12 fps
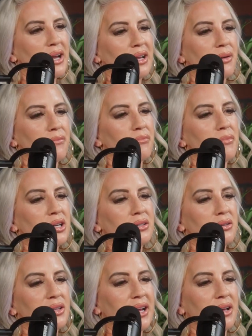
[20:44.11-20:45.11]

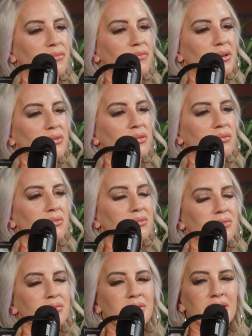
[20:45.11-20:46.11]
like
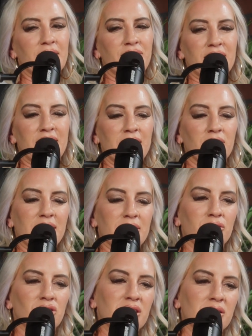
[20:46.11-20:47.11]
even keeled
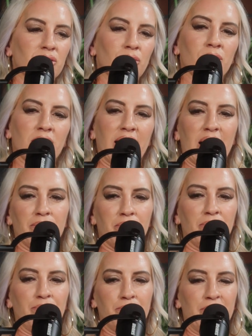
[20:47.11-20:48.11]
energies or like
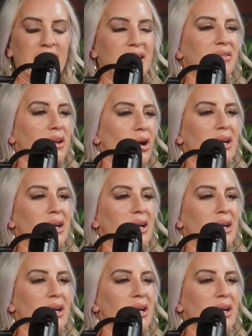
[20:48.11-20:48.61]
big in their